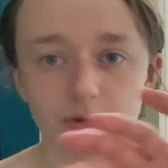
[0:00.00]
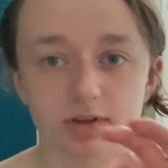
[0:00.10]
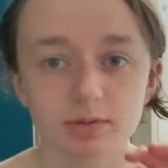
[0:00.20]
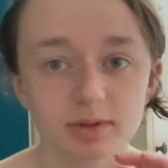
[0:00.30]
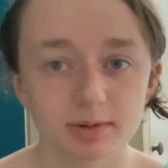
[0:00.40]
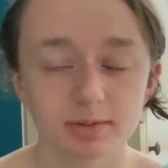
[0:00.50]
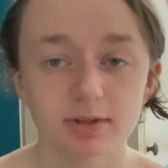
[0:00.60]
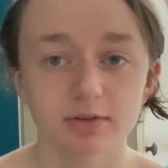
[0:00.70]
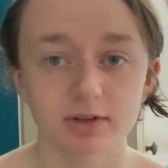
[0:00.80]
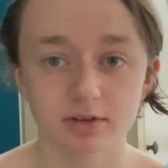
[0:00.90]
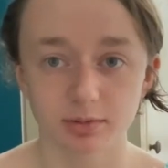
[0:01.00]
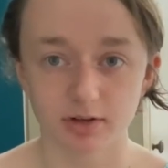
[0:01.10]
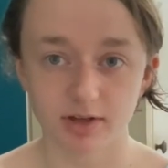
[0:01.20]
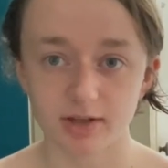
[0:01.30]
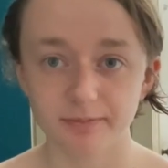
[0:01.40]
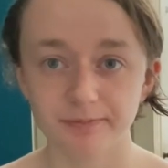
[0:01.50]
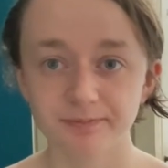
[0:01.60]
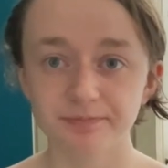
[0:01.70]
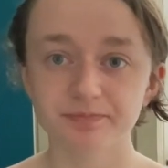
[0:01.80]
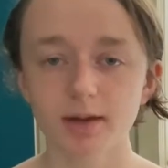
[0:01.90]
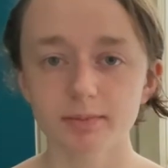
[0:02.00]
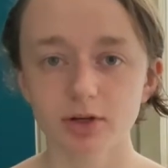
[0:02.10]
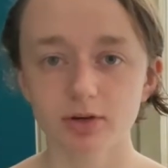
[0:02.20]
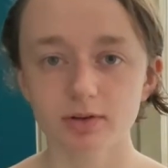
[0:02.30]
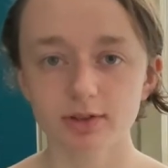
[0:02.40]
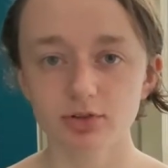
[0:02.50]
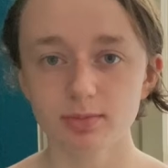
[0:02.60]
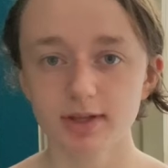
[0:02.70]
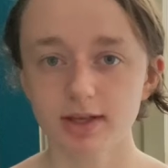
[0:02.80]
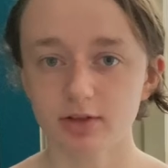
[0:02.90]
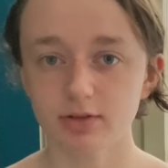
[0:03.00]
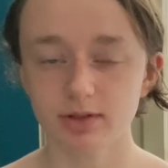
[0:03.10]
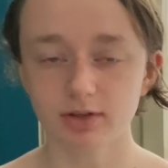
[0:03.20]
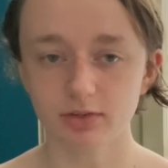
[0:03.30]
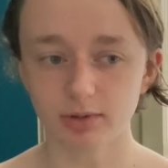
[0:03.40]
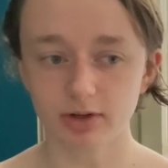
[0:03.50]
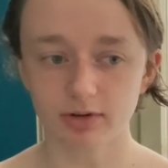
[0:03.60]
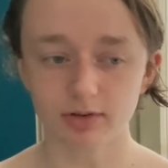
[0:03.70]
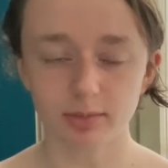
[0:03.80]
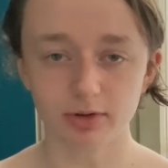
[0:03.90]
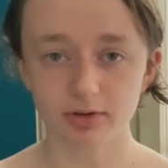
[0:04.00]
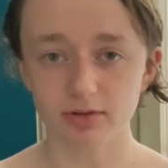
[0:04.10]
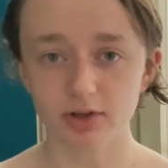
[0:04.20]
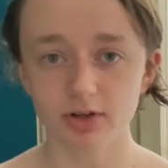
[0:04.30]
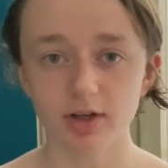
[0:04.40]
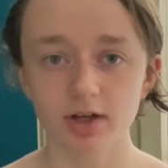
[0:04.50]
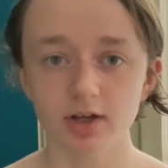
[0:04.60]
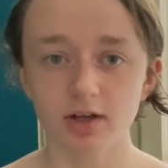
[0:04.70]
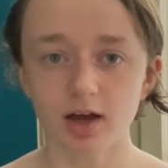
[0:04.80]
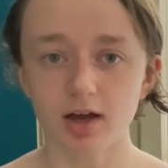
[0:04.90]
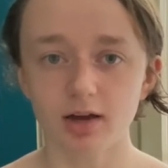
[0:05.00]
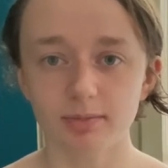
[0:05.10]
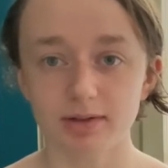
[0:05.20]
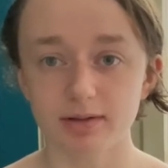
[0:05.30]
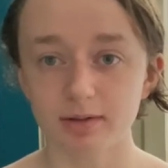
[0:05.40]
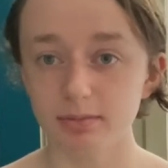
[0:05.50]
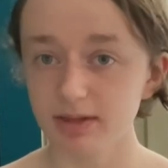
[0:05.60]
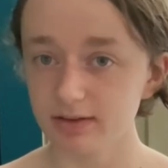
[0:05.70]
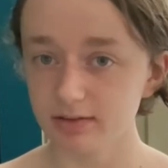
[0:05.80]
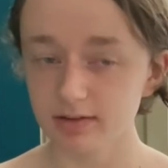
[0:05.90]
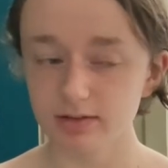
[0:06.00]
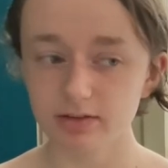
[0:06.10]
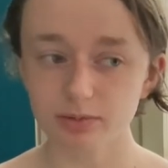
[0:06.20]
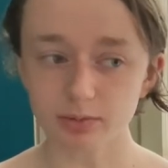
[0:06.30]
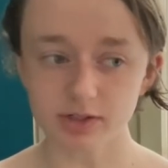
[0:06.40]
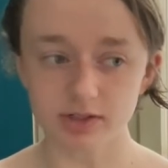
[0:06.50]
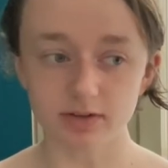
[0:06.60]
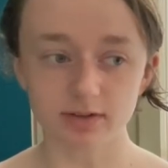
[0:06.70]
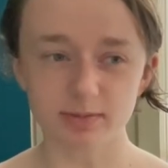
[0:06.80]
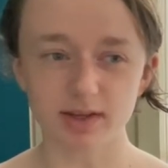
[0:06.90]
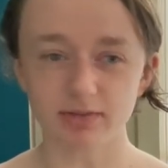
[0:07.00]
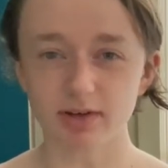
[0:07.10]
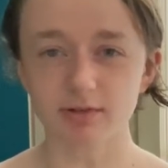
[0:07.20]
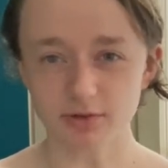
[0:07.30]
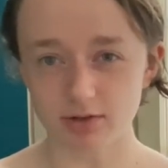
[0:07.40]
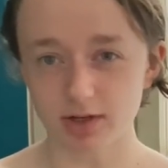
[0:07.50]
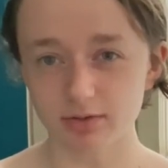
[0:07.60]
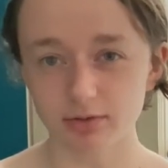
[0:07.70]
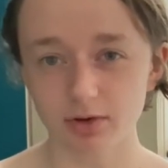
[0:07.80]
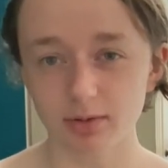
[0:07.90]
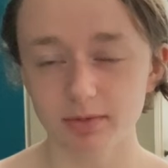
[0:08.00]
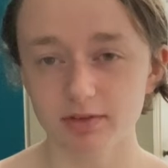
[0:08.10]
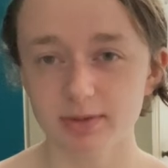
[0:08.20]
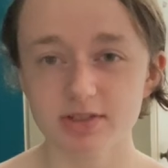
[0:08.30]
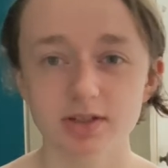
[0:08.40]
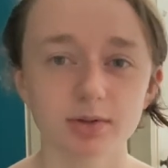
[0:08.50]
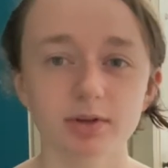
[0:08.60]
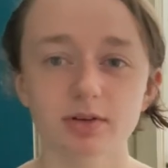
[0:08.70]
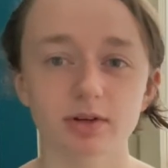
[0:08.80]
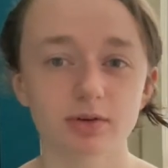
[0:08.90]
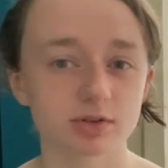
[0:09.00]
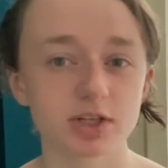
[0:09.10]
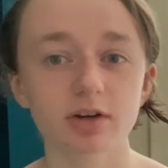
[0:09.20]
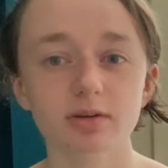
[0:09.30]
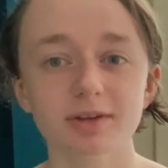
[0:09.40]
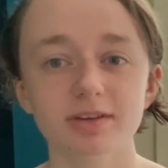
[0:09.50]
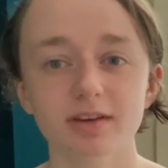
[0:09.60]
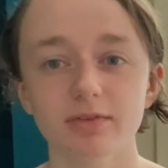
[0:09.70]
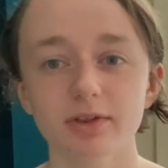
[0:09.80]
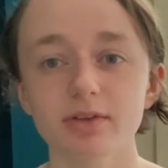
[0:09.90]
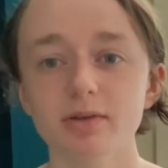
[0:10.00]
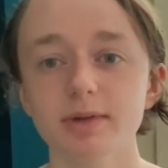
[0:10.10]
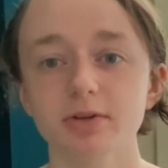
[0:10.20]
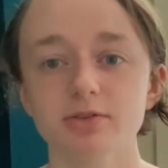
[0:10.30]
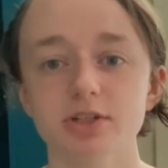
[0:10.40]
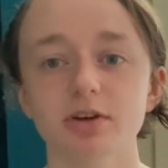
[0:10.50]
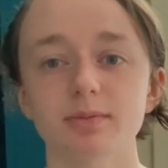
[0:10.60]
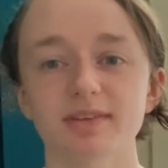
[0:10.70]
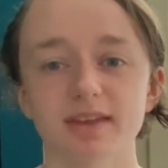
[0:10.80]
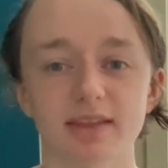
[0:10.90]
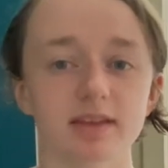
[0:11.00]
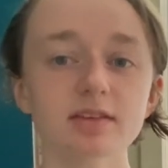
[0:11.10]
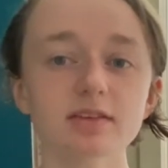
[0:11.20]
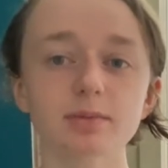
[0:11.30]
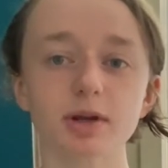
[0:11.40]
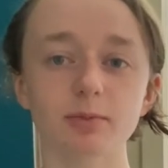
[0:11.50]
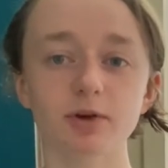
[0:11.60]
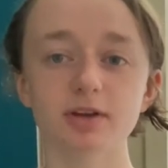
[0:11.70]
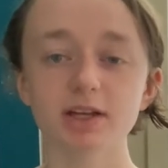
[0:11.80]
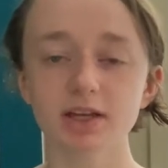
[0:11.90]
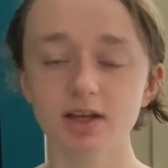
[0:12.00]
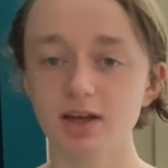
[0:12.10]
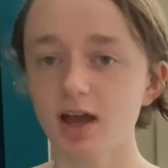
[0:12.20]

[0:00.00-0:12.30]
this is what I'm going to be doing the sweater in. I'm going to be doing the sweater, the pullover, um, in pieces, which is something I've kind of strayed from, especially when doing crochet garments. I really only made crochet garments like this, what I'm wearing.